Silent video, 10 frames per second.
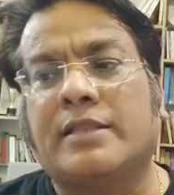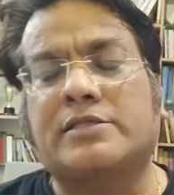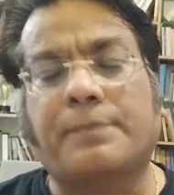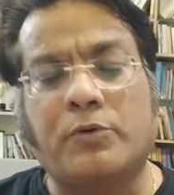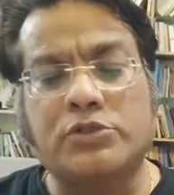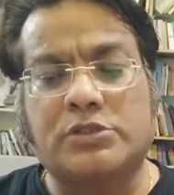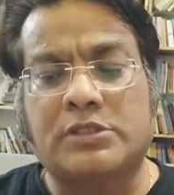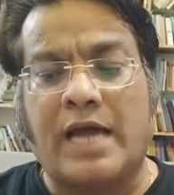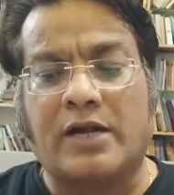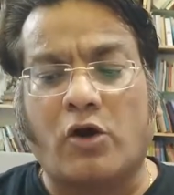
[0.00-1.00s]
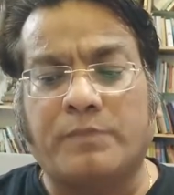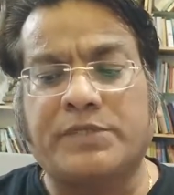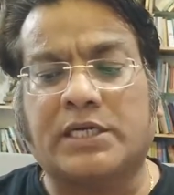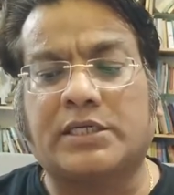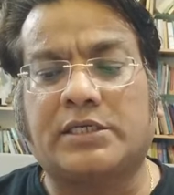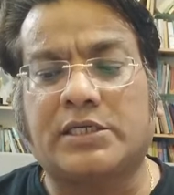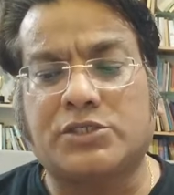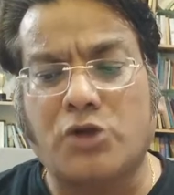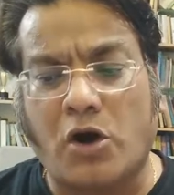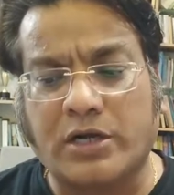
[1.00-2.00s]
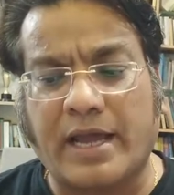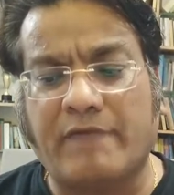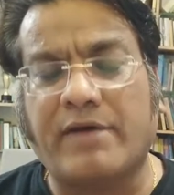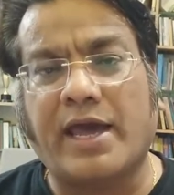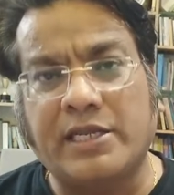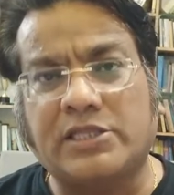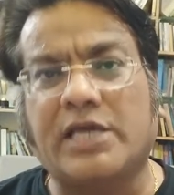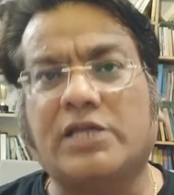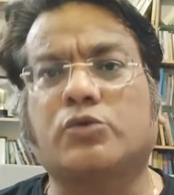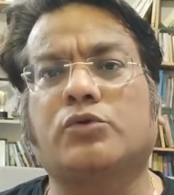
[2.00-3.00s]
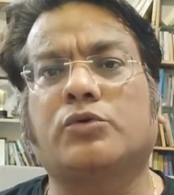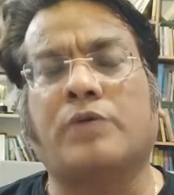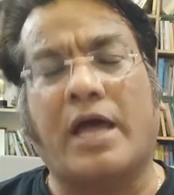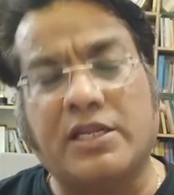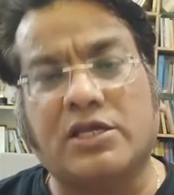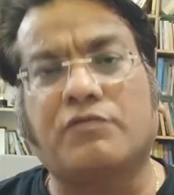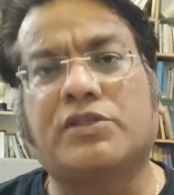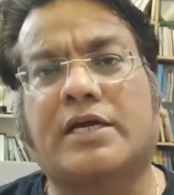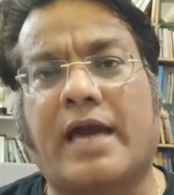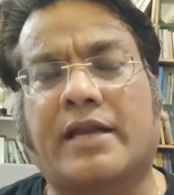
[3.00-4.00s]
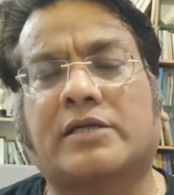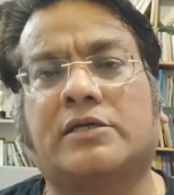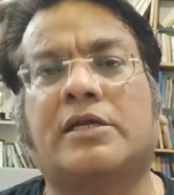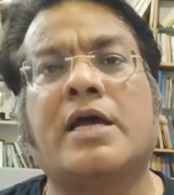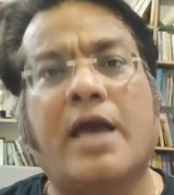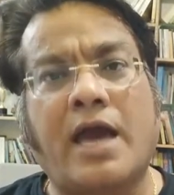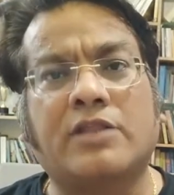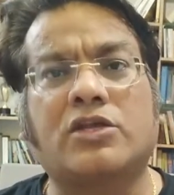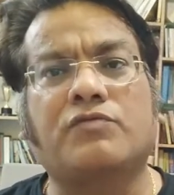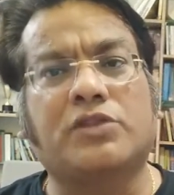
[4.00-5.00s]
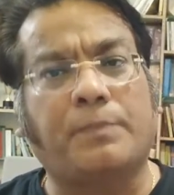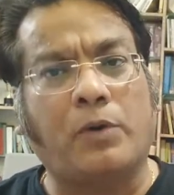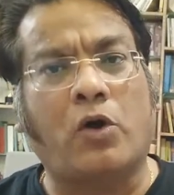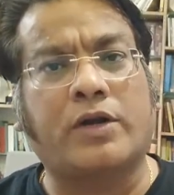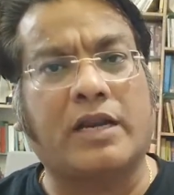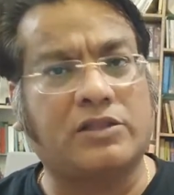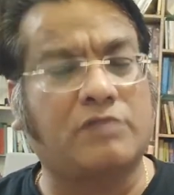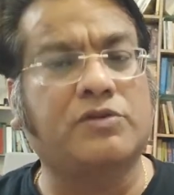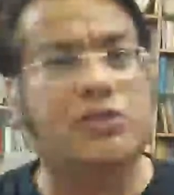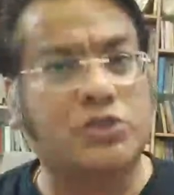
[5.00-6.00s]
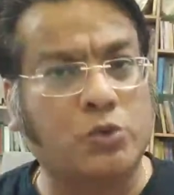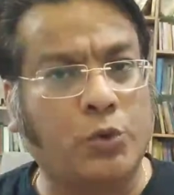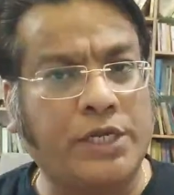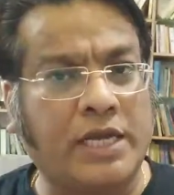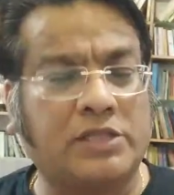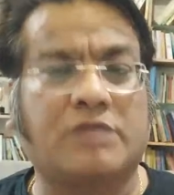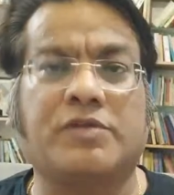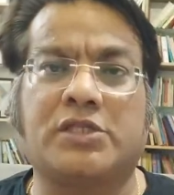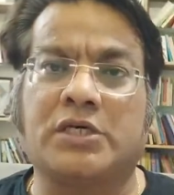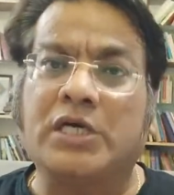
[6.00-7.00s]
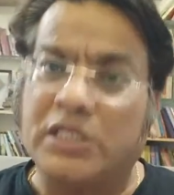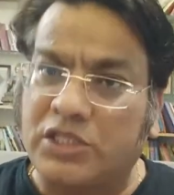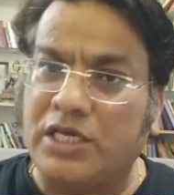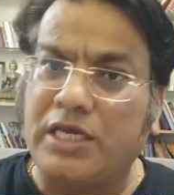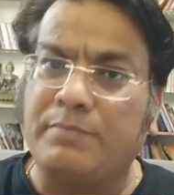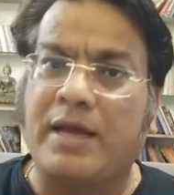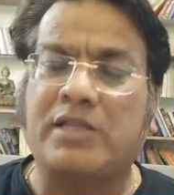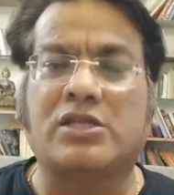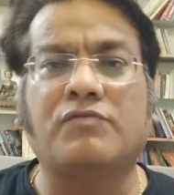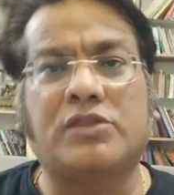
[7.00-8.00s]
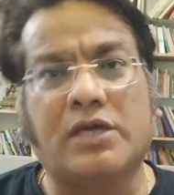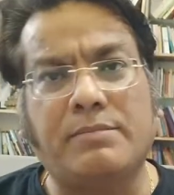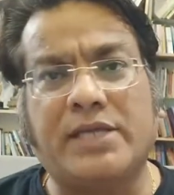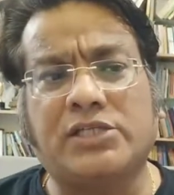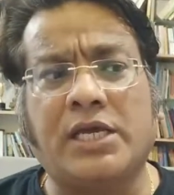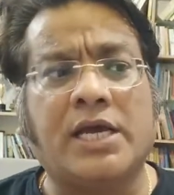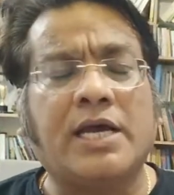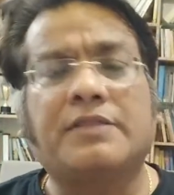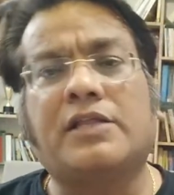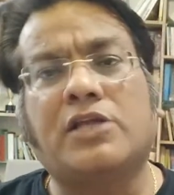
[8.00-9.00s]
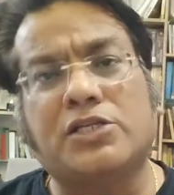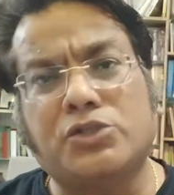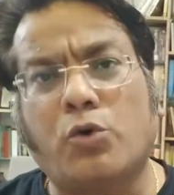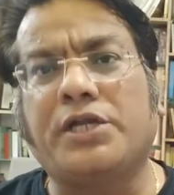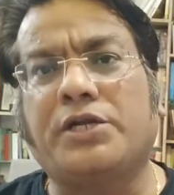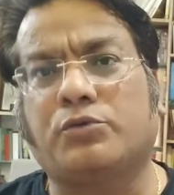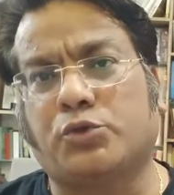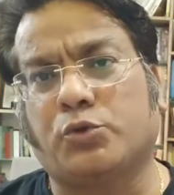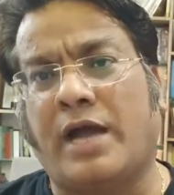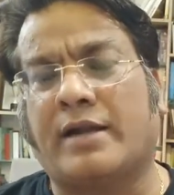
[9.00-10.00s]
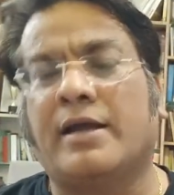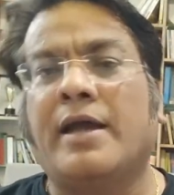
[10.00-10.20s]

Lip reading: Suppose that object does not have anything with the character, anything with the plot, anything with the story, anything with the theme, anything with the imagery, then there is no need to show that.